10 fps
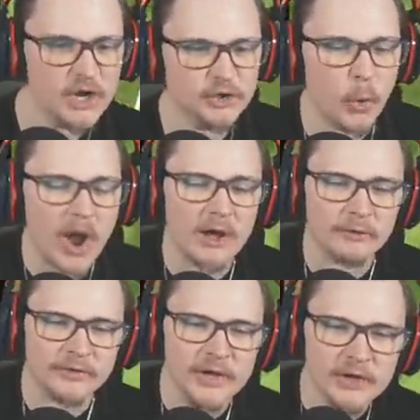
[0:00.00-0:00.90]

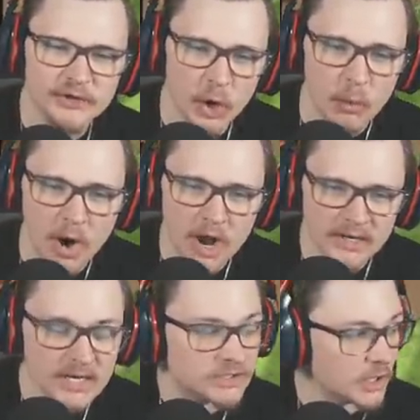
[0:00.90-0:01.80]
12 to 1.
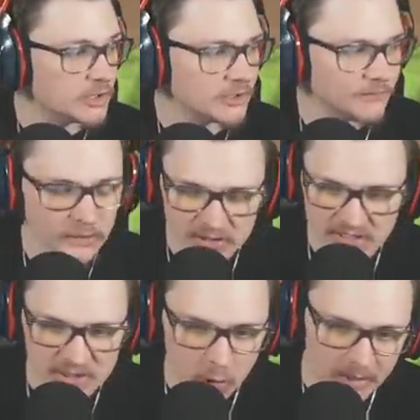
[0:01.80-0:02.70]
Seriously, if you're using
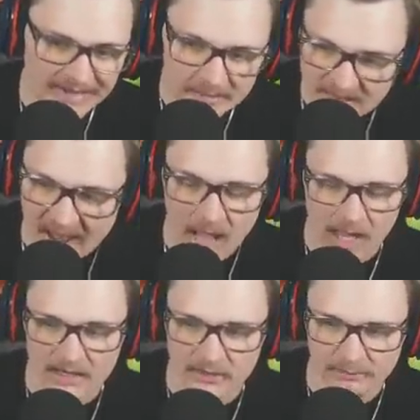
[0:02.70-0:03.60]
this card, get him the hell
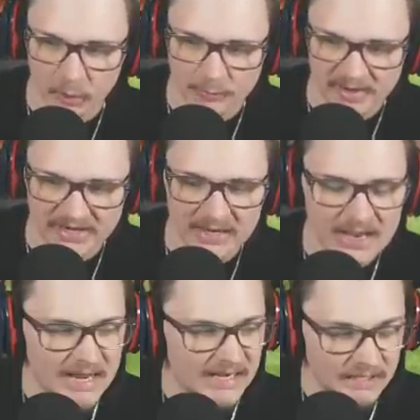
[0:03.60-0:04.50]
out of your bullpen.
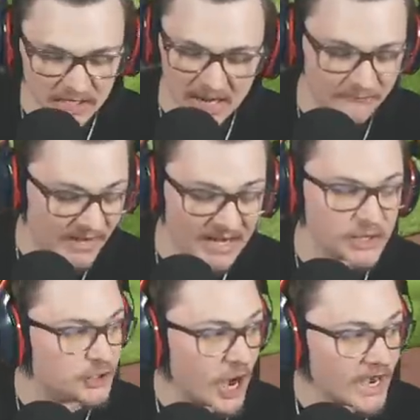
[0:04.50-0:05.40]
He, if he had a
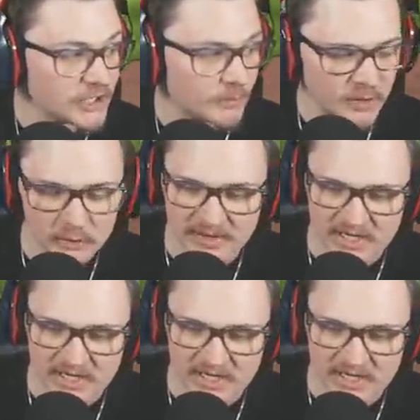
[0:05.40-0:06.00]
changeup, he would be